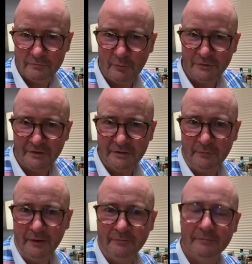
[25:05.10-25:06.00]
What would you like to hear
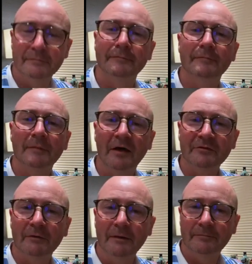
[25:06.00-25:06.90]
about?
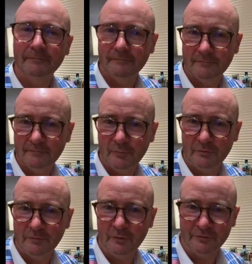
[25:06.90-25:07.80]
Ask away.
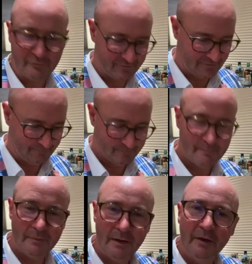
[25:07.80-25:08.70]
Yours are always Do
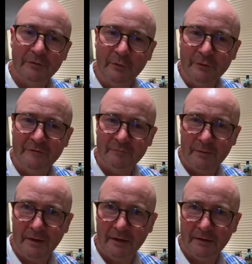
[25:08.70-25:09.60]
two of
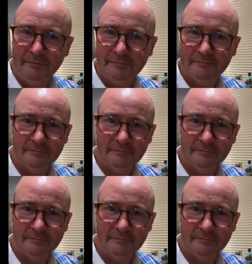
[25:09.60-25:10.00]
my bar.